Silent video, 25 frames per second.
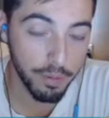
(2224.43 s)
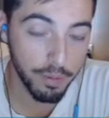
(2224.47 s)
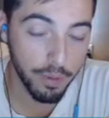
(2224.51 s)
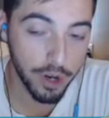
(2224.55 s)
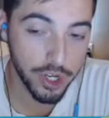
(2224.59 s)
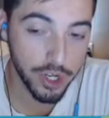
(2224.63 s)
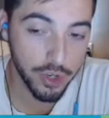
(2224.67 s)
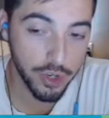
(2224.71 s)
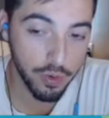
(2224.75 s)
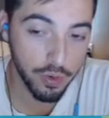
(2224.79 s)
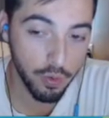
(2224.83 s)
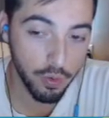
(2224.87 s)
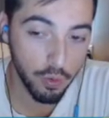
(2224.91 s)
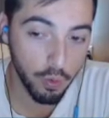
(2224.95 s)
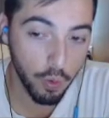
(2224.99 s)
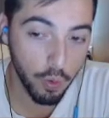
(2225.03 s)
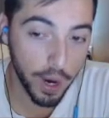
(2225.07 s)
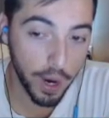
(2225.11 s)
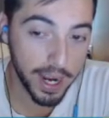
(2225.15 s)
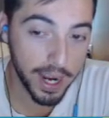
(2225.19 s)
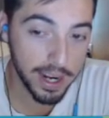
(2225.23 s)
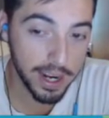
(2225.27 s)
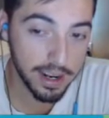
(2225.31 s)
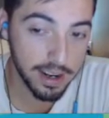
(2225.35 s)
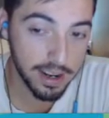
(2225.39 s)
much
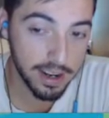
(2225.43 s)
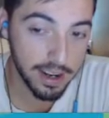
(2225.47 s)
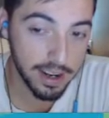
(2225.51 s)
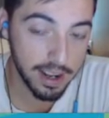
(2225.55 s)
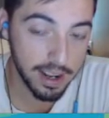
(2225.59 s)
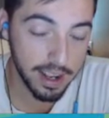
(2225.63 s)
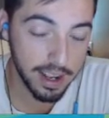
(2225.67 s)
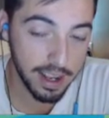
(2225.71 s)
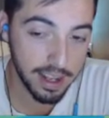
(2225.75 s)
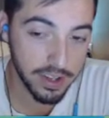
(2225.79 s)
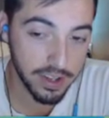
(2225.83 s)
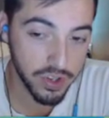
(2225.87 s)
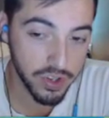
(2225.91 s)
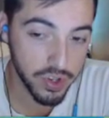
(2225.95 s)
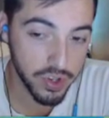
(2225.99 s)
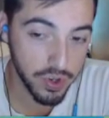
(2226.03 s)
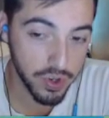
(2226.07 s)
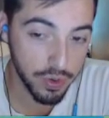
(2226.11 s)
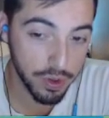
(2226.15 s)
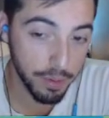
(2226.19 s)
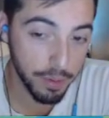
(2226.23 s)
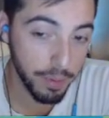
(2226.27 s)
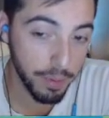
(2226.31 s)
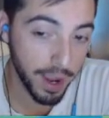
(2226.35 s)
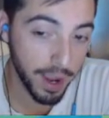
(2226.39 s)
weight
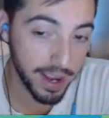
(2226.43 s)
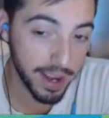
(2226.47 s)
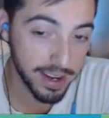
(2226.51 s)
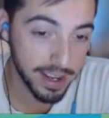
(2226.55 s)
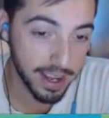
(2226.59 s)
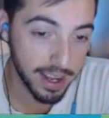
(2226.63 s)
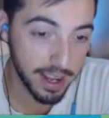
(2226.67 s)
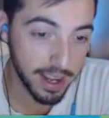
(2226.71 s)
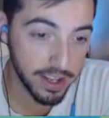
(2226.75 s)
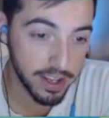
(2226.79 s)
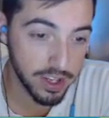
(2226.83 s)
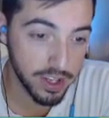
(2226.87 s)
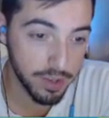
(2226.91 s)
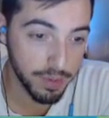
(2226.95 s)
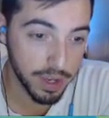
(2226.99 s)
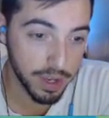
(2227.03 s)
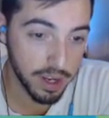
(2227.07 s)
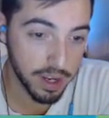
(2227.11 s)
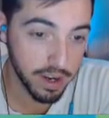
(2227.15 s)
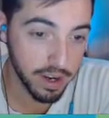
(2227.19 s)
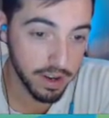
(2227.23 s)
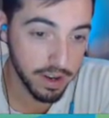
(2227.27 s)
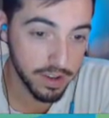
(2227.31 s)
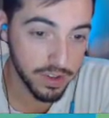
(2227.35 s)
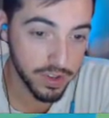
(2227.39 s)
into the Band Against
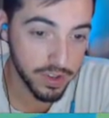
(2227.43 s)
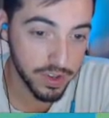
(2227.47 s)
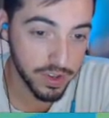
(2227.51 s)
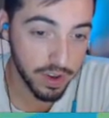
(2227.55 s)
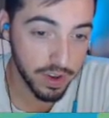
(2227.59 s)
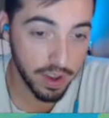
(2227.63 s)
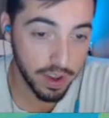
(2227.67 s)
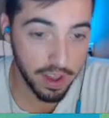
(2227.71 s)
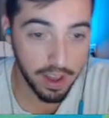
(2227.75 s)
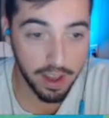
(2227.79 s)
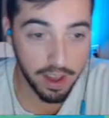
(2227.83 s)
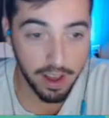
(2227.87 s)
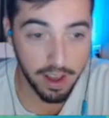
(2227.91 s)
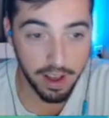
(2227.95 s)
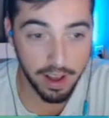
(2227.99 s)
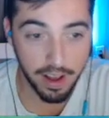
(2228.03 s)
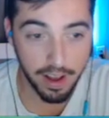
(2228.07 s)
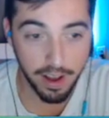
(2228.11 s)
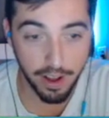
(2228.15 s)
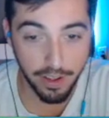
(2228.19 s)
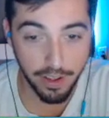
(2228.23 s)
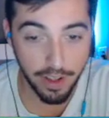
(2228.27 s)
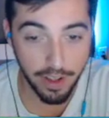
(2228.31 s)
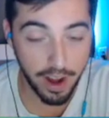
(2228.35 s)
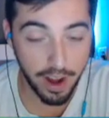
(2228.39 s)
because
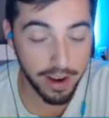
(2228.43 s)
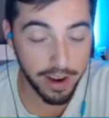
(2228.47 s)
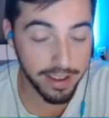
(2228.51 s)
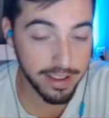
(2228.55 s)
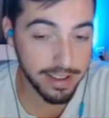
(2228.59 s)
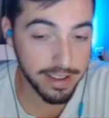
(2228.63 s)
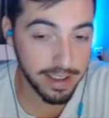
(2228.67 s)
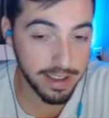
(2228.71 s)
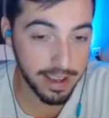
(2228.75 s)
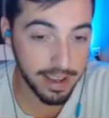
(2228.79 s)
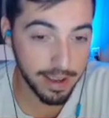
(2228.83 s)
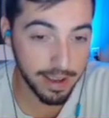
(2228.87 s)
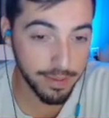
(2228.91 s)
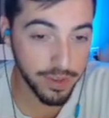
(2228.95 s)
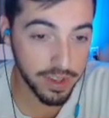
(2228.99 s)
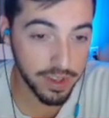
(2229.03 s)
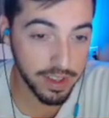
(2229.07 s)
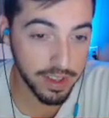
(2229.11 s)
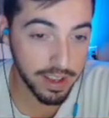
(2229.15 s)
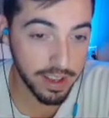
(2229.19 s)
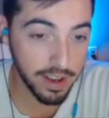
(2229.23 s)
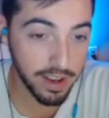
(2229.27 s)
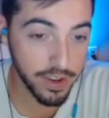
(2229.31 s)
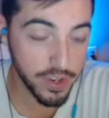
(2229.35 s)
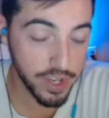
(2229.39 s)
a lot of the teams
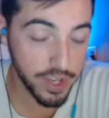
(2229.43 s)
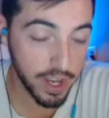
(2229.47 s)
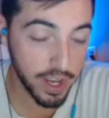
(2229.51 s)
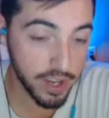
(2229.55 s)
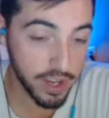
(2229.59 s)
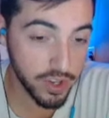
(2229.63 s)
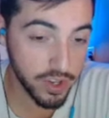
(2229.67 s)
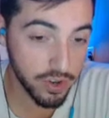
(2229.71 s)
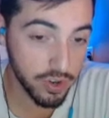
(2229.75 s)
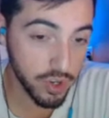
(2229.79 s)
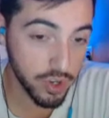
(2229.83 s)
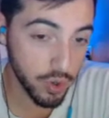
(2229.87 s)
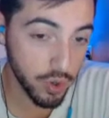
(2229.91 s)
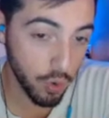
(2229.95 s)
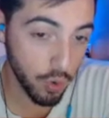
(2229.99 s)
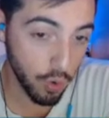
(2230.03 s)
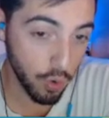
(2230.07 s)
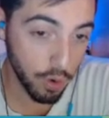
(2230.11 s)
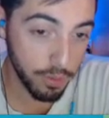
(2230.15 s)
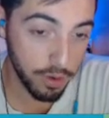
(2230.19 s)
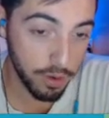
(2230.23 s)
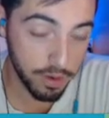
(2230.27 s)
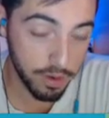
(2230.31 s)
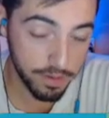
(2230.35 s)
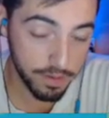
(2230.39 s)
in the LCS are just
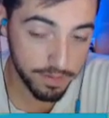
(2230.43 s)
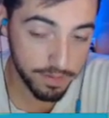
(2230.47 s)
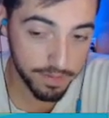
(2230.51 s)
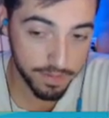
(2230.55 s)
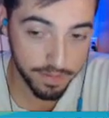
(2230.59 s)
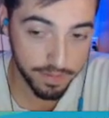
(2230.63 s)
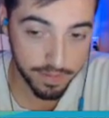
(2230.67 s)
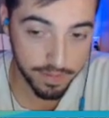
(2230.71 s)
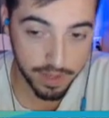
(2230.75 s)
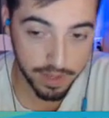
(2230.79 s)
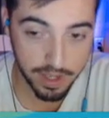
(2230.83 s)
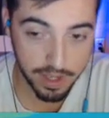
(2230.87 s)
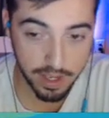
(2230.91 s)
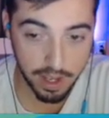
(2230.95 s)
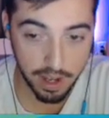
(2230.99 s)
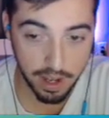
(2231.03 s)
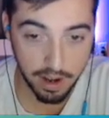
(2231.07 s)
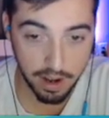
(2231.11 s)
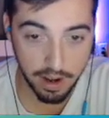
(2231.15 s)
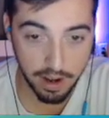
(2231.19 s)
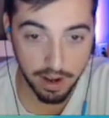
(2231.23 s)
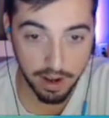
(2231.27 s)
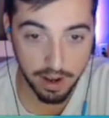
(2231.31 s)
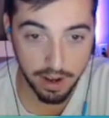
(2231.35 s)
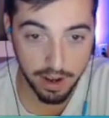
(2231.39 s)
horrible,
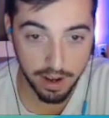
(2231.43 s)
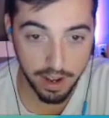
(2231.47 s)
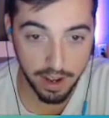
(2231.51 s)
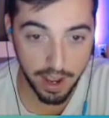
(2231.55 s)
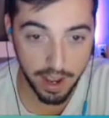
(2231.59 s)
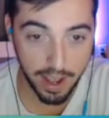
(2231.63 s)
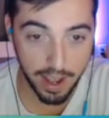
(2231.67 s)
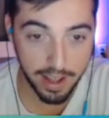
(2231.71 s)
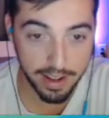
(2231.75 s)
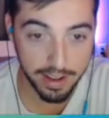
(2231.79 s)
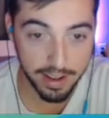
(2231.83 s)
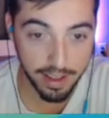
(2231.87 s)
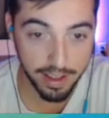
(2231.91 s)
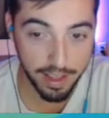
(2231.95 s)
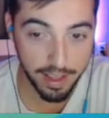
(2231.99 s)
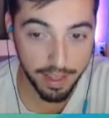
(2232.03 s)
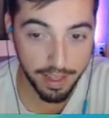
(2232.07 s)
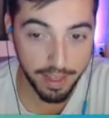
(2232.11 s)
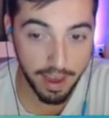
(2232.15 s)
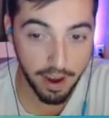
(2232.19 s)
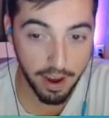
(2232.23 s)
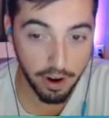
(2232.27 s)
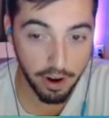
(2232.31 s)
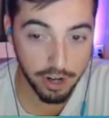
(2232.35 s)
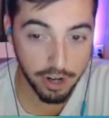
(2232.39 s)
uh, and
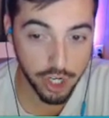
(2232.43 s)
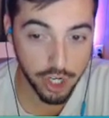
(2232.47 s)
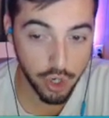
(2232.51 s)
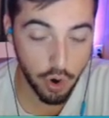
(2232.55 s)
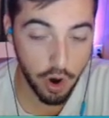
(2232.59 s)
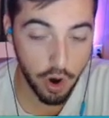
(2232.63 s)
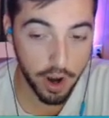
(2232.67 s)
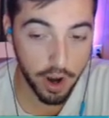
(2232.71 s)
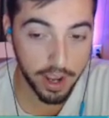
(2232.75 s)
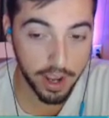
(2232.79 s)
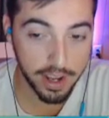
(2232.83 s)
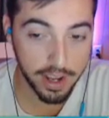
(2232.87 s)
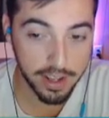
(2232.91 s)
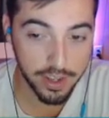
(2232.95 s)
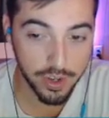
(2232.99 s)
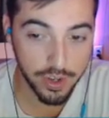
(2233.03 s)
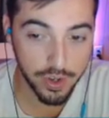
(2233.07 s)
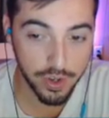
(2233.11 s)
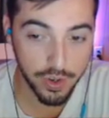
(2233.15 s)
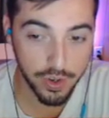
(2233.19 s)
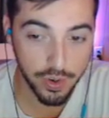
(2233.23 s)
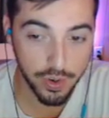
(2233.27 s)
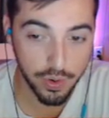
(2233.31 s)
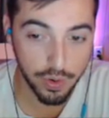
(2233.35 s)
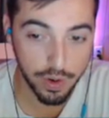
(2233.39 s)
they are trying
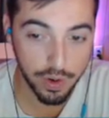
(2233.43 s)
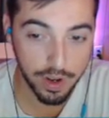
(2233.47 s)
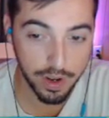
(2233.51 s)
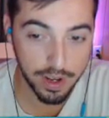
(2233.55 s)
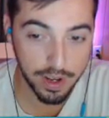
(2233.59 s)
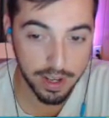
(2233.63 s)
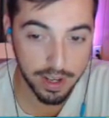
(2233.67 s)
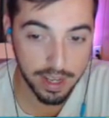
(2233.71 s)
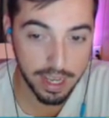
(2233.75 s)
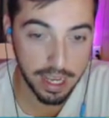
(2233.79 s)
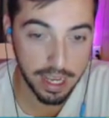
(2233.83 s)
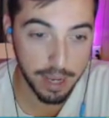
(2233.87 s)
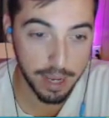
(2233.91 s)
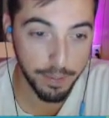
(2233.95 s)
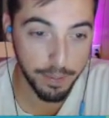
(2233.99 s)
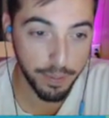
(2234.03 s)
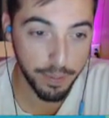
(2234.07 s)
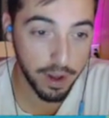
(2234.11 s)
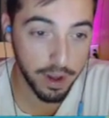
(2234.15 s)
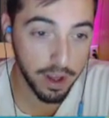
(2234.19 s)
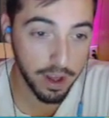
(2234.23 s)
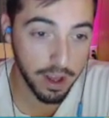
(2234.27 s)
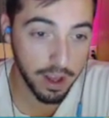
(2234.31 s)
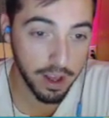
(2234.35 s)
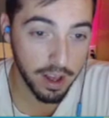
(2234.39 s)
to keep
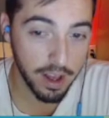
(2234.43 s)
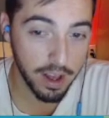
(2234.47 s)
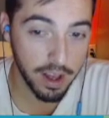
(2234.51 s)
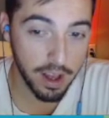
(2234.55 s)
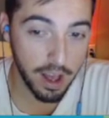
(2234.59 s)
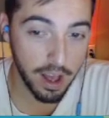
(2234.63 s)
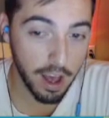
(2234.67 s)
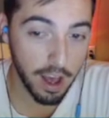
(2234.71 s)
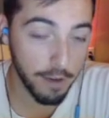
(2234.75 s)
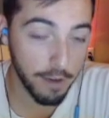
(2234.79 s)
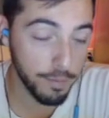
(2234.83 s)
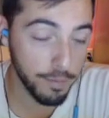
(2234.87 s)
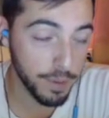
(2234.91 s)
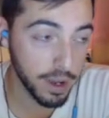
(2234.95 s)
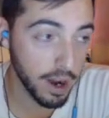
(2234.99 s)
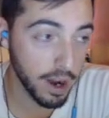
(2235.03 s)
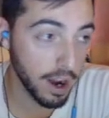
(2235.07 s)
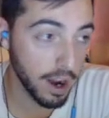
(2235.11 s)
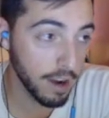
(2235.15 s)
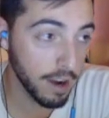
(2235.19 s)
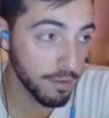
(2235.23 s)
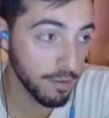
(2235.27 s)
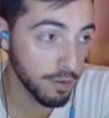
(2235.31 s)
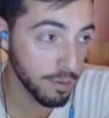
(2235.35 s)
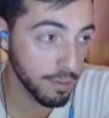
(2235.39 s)

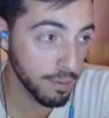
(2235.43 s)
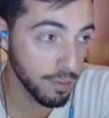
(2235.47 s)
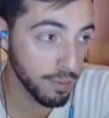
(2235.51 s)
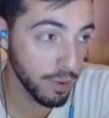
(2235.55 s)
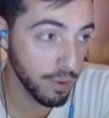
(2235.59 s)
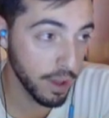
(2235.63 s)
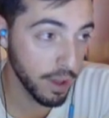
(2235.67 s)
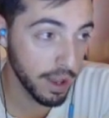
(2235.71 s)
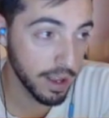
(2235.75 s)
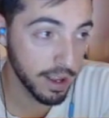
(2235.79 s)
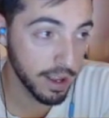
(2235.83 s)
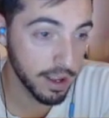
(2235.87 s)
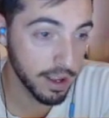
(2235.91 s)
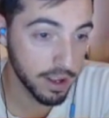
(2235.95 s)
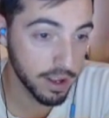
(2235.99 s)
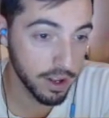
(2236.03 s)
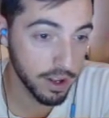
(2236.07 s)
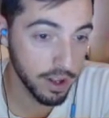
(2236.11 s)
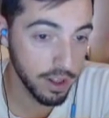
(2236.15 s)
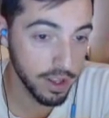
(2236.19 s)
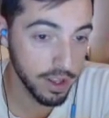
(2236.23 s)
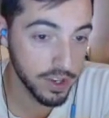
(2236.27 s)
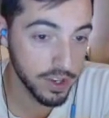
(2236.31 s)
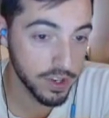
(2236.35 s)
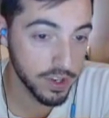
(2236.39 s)
FBI from playing
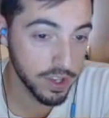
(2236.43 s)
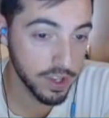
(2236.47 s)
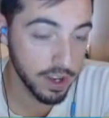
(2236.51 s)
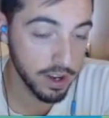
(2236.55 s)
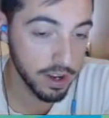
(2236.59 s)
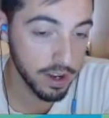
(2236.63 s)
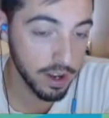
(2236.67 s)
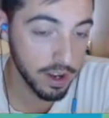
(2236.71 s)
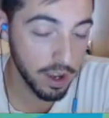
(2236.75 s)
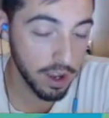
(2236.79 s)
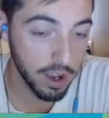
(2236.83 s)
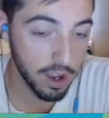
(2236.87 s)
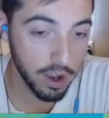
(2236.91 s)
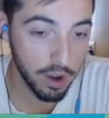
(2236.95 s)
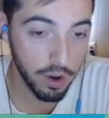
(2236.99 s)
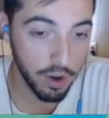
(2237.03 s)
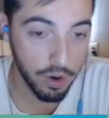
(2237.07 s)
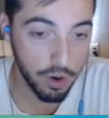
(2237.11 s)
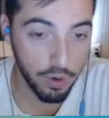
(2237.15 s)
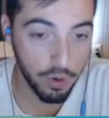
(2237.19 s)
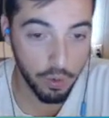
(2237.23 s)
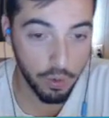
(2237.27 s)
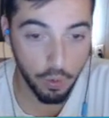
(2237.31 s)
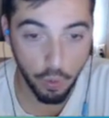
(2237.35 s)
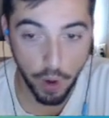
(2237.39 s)
Kalista
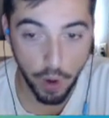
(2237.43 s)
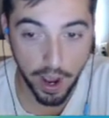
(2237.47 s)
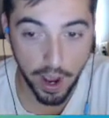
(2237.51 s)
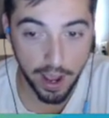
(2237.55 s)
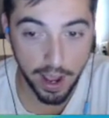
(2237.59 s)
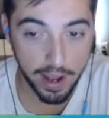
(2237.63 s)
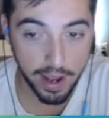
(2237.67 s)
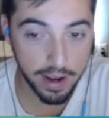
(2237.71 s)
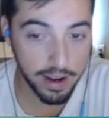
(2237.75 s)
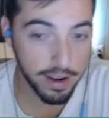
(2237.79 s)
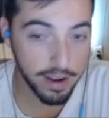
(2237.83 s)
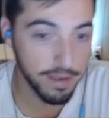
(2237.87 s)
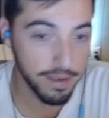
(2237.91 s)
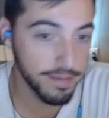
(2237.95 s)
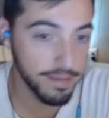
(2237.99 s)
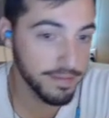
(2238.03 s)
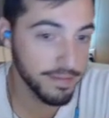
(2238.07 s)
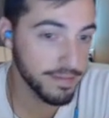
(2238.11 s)
when